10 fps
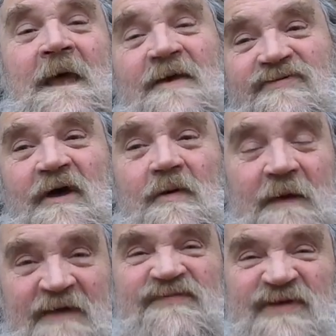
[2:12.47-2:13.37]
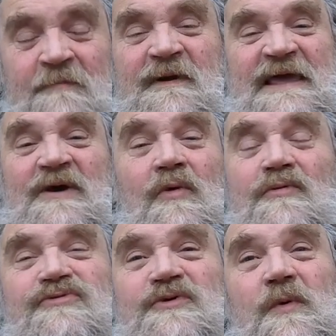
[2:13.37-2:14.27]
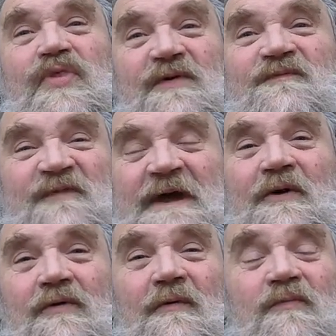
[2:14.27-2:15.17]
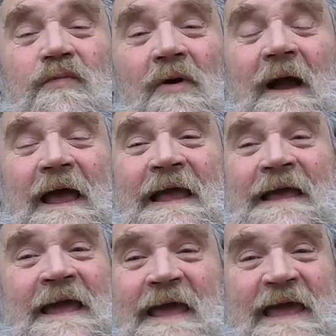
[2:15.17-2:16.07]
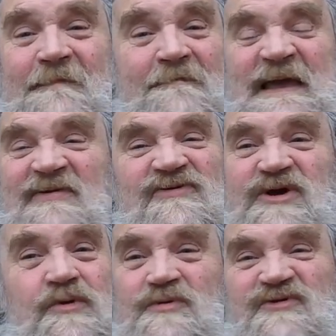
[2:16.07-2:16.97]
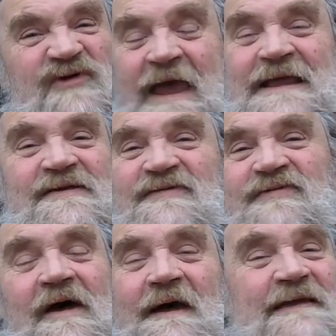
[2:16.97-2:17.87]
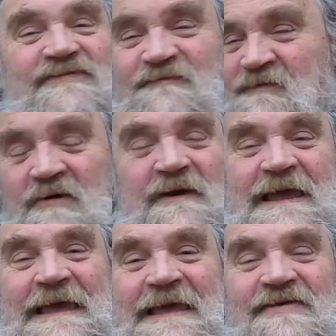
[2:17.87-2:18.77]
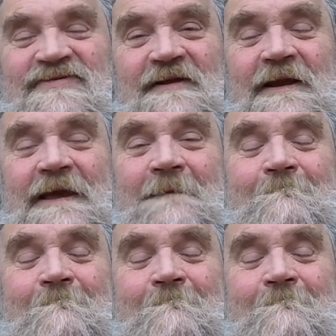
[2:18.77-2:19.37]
So if somebody calls you the Vicar of Bray, it means you change sides very easily.